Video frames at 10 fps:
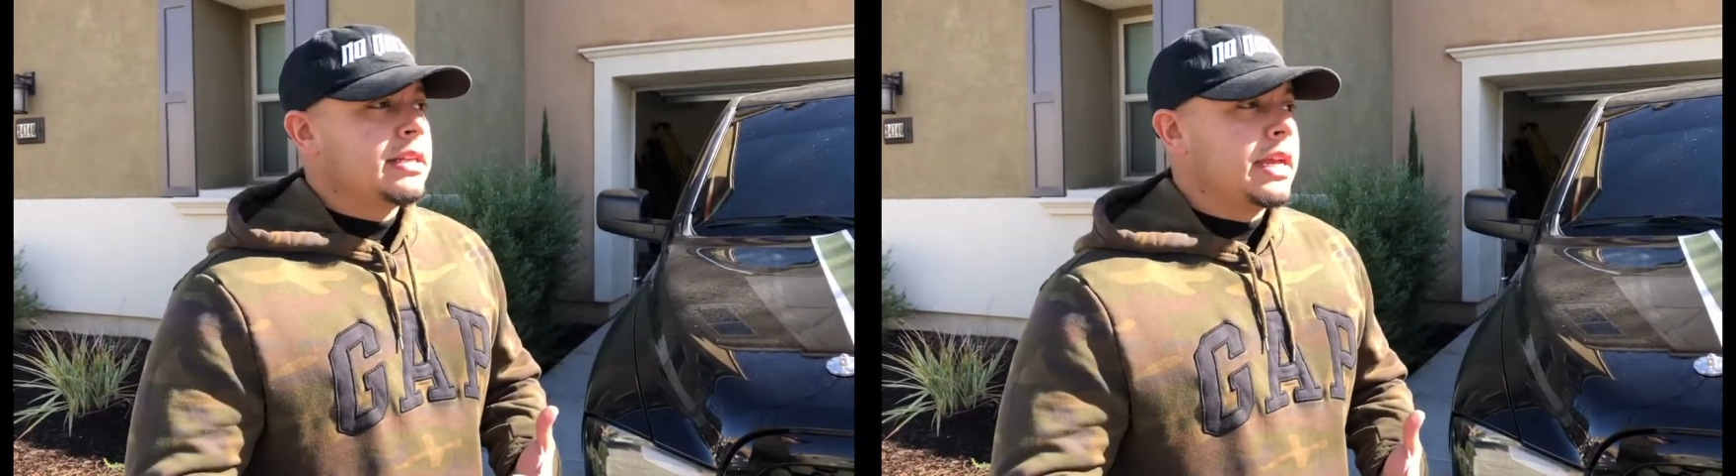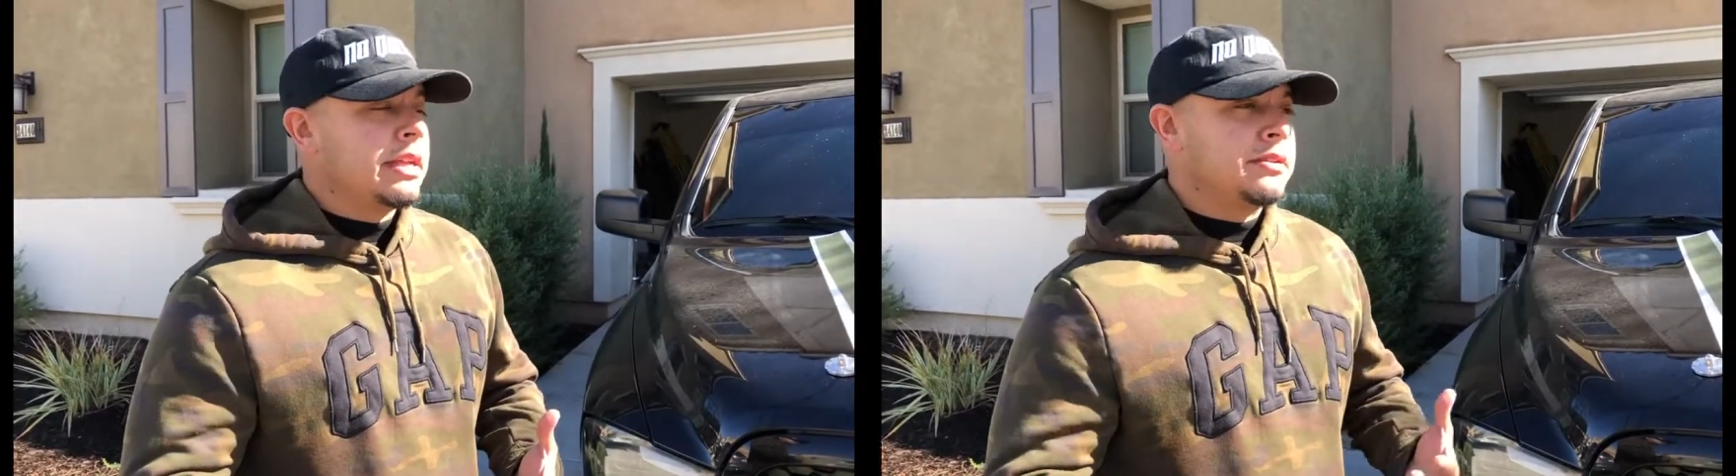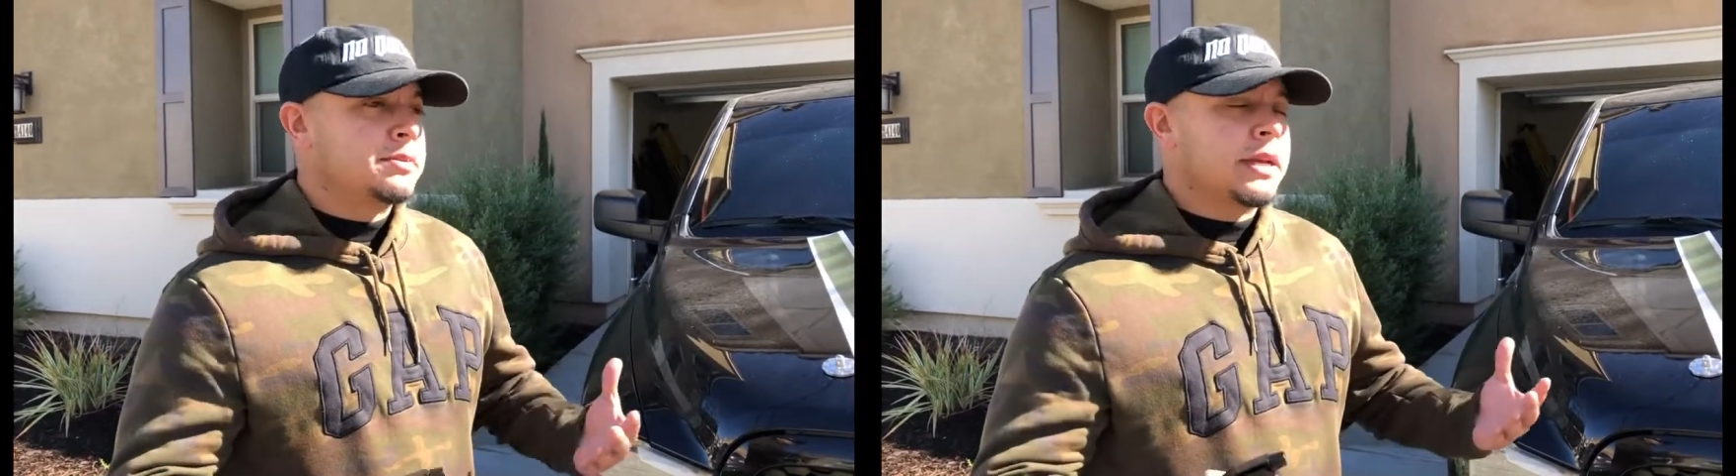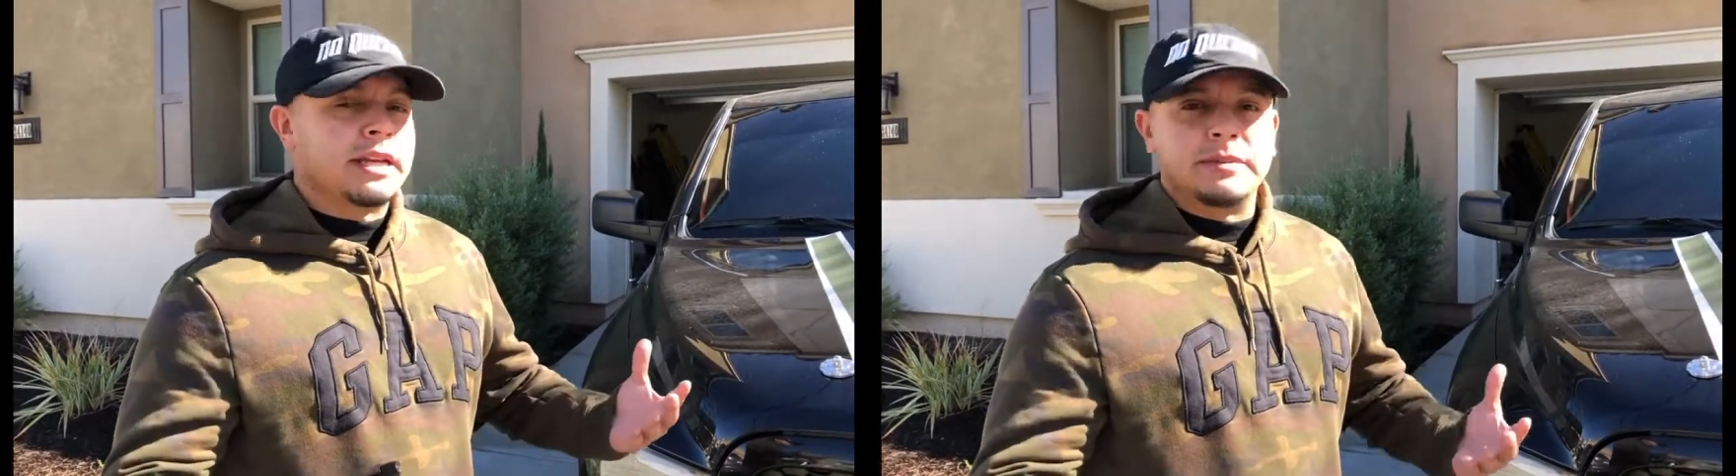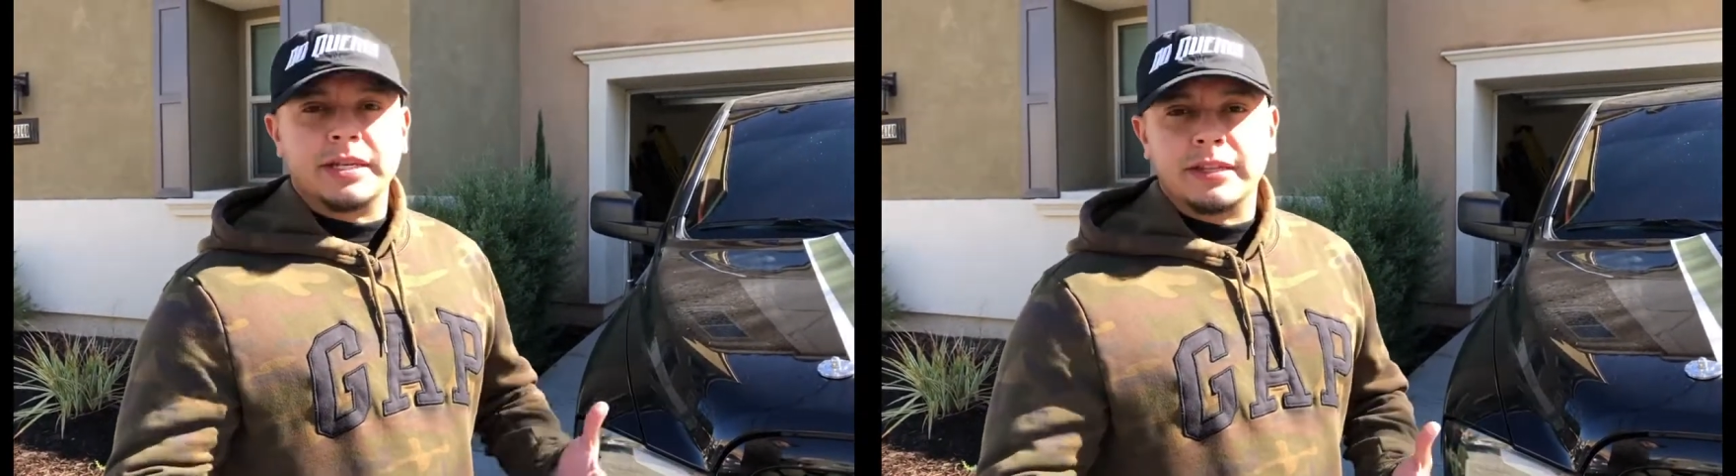and there's probably gonna
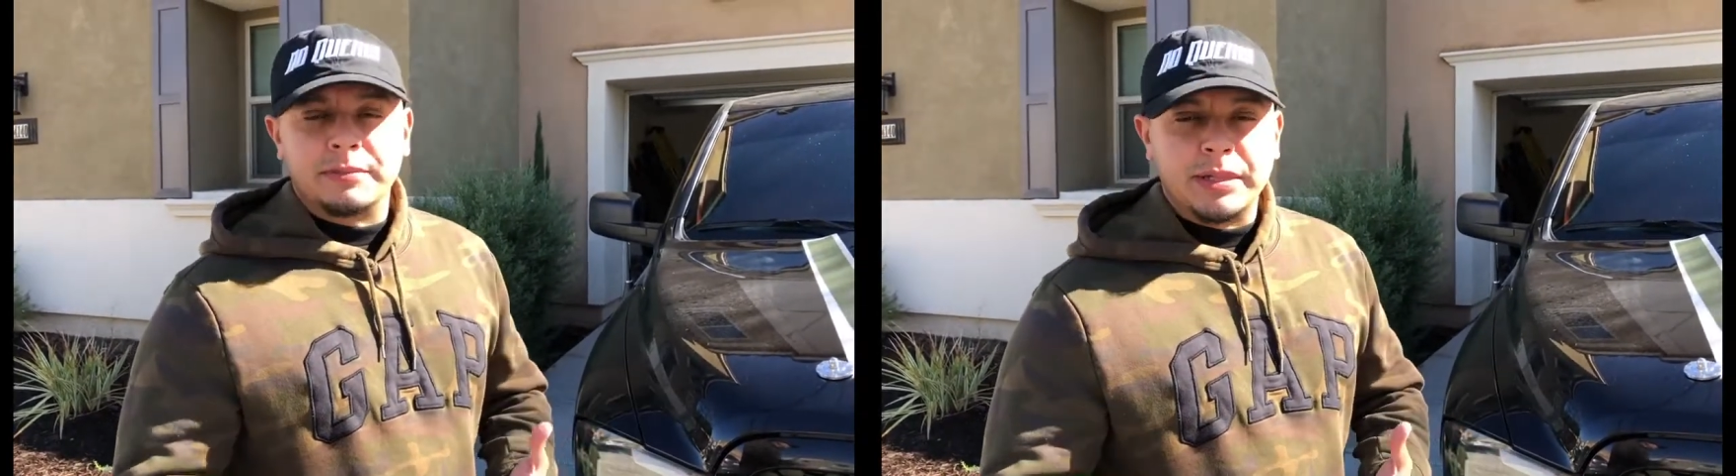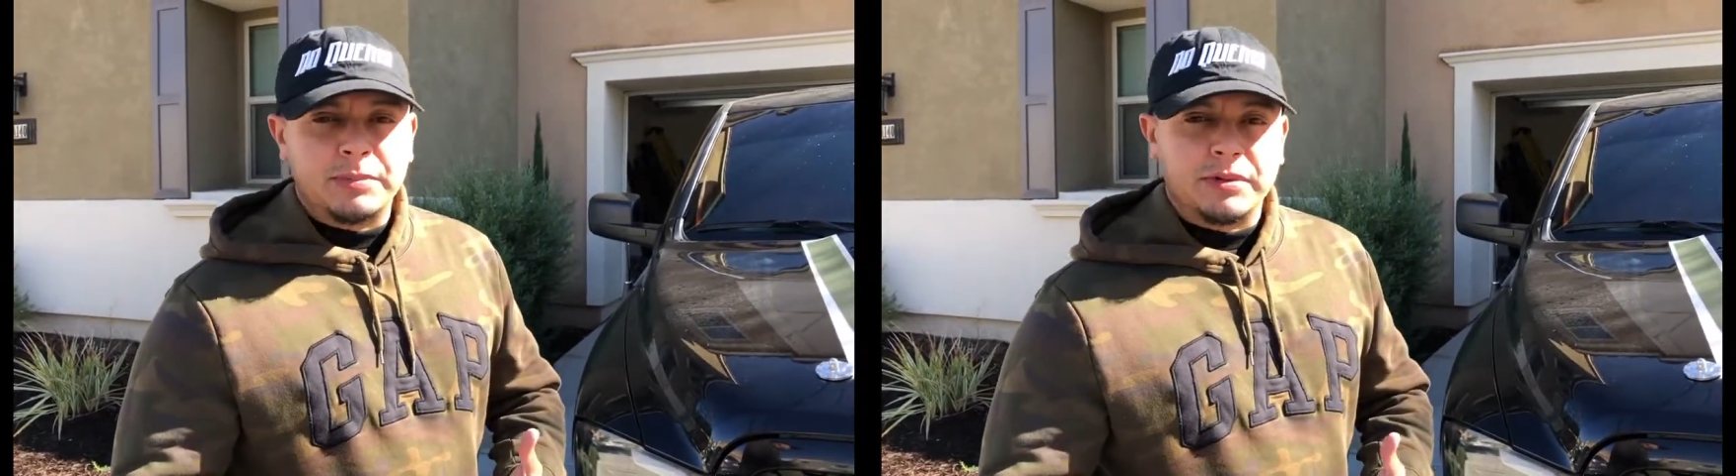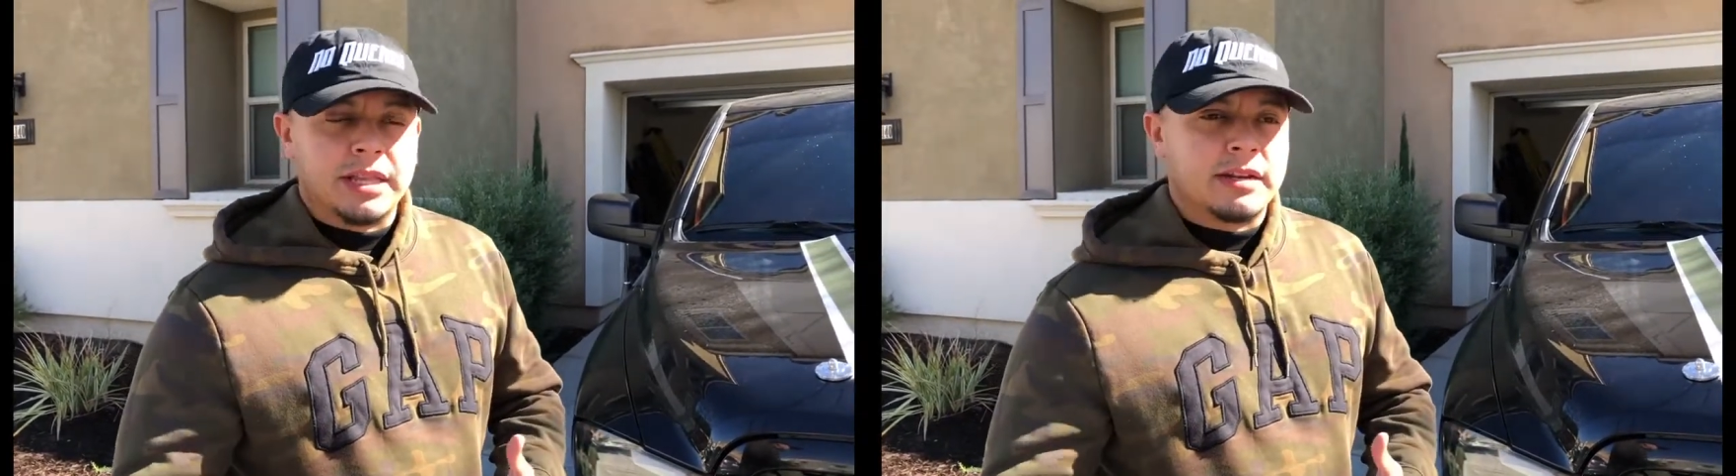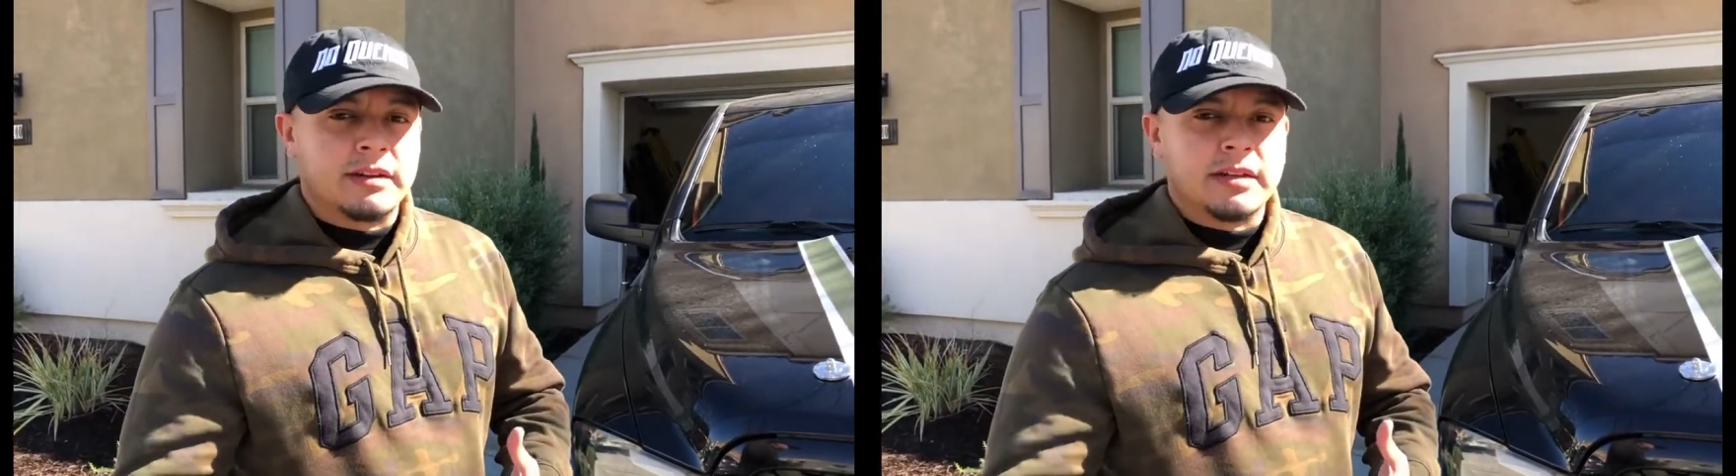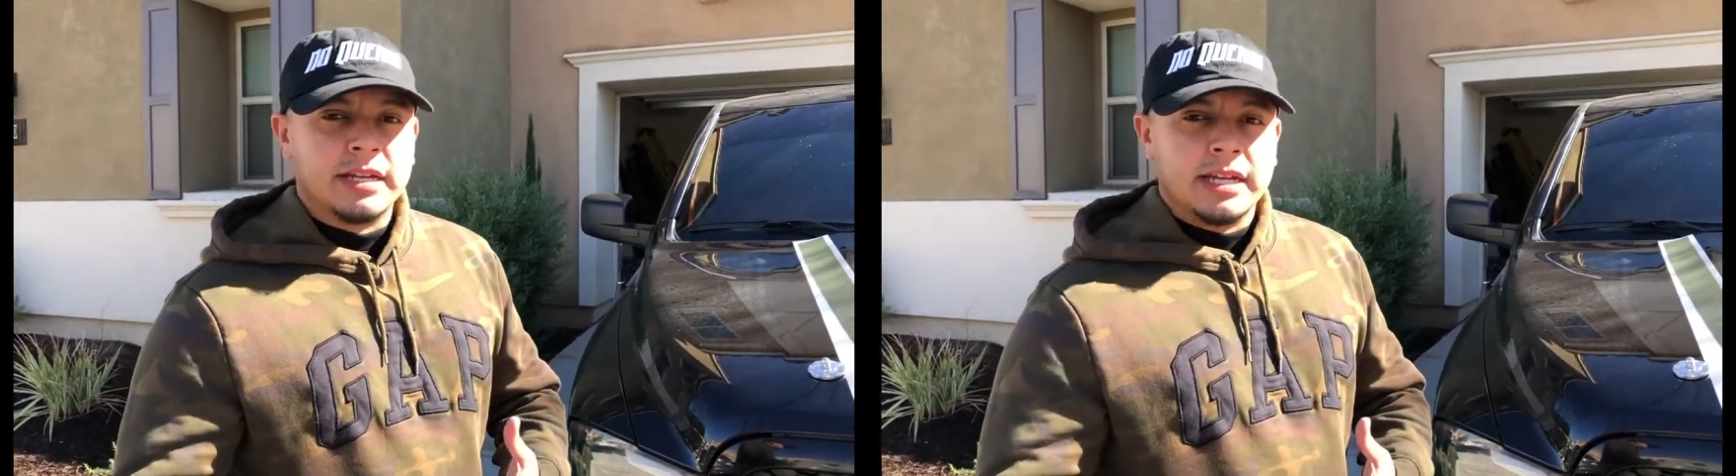be other people that are